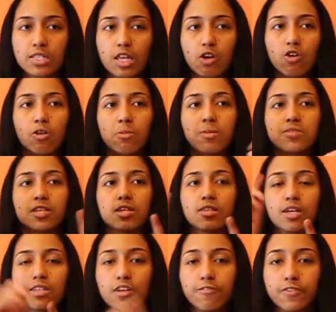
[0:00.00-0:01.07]
They go to MEPS to
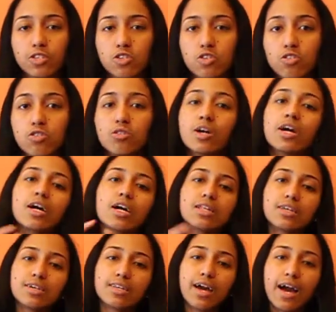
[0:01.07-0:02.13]
take their physical,
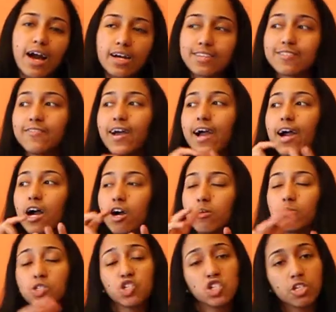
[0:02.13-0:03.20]
take their
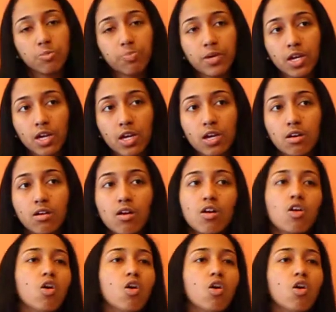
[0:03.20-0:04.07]
ASVAB, shipping,